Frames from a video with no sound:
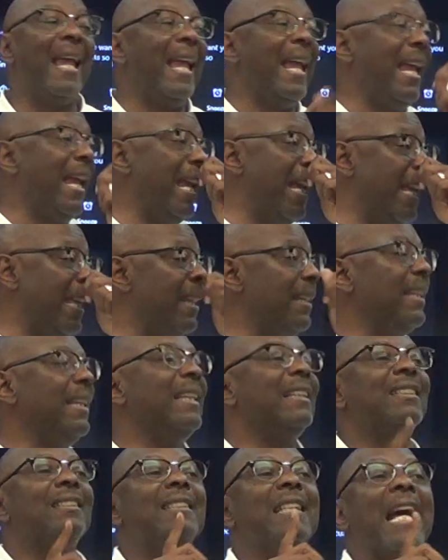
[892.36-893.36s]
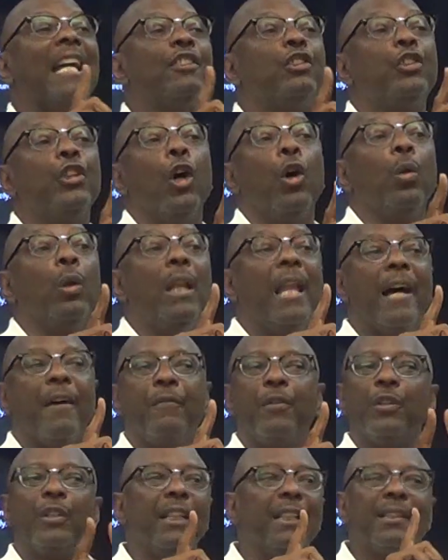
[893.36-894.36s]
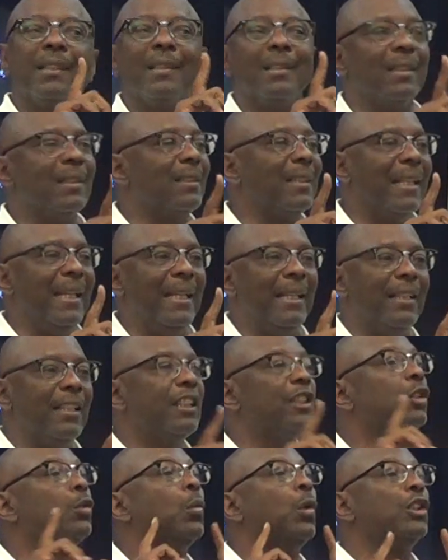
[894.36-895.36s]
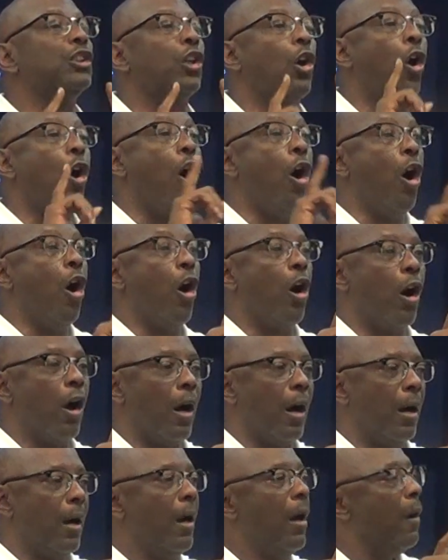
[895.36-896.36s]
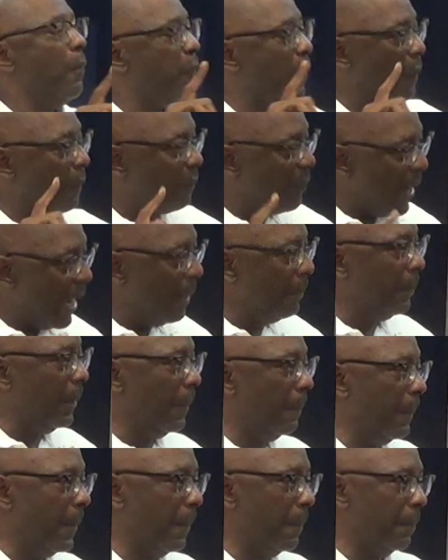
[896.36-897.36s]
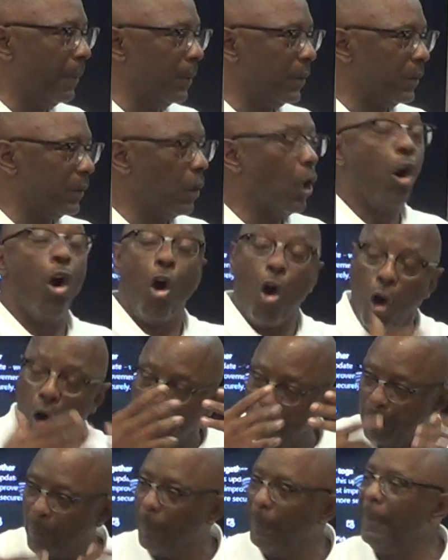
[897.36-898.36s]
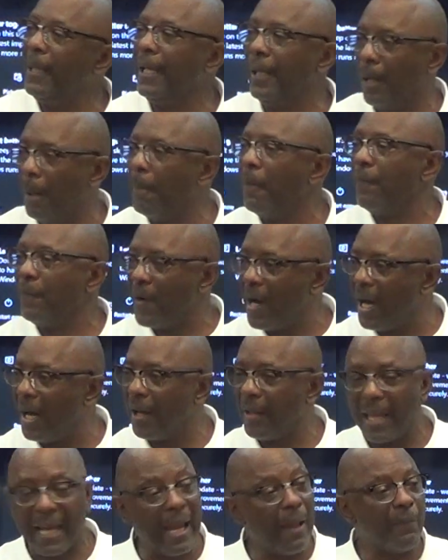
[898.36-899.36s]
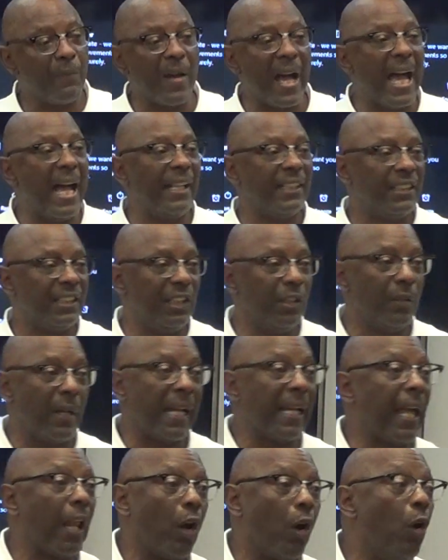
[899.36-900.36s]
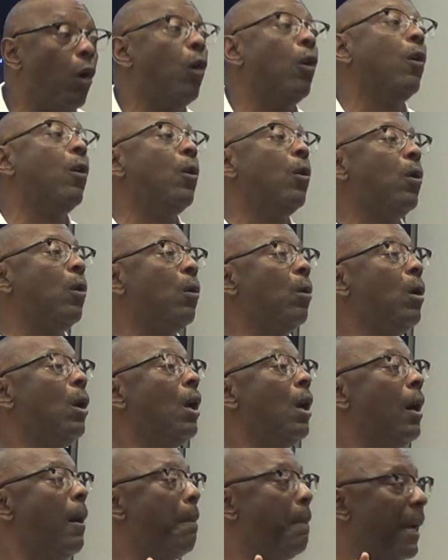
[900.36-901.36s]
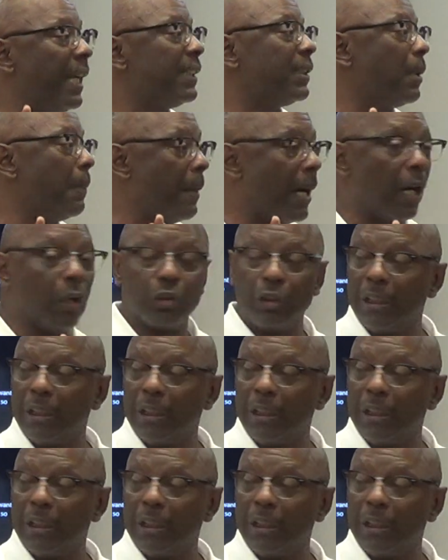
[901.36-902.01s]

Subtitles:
And it's not your level. This is the thing. This is what's hard for family members. Hard for me. I'm a father. I have 5 children. I got a whole basketball